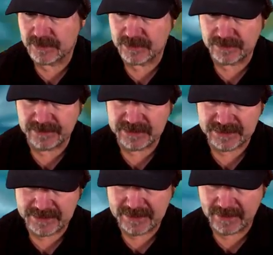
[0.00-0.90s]
U V
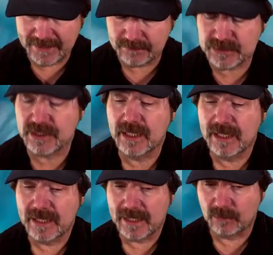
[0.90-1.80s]
C lamps.
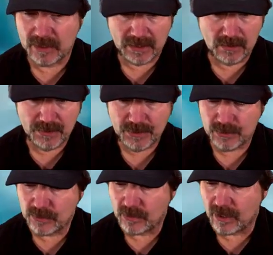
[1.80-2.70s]
And we're going to go
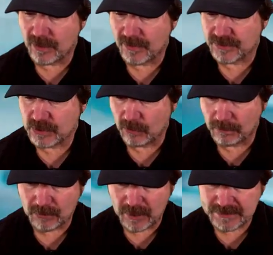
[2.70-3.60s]
through this whole
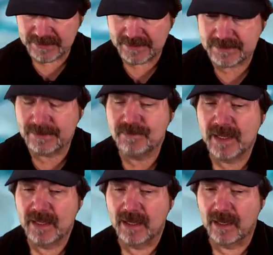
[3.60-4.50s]
process.
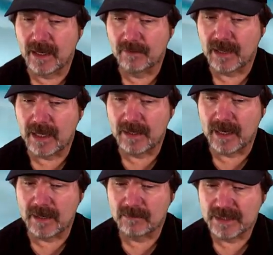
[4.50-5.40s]
Um, I, I
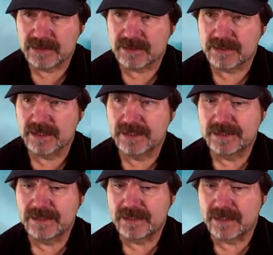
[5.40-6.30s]
must
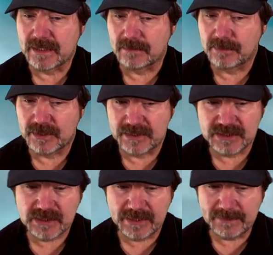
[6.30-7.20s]
uh, put a
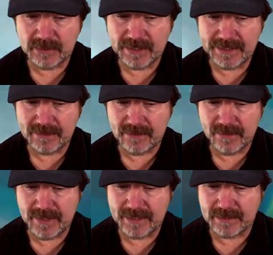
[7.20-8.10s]
disclaimer here
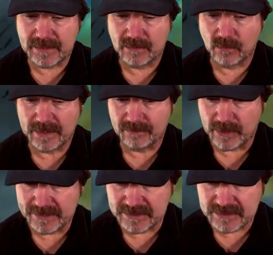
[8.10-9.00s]
that whatever I
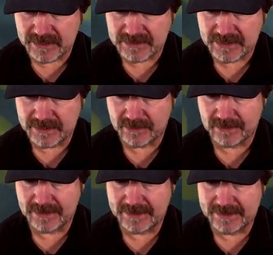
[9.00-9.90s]
discuss here
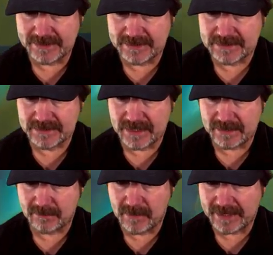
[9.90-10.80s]
is not
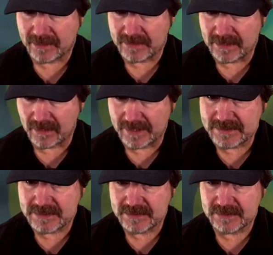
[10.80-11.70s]
medically
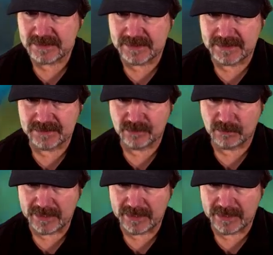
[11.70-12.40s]
licensed. It is from my own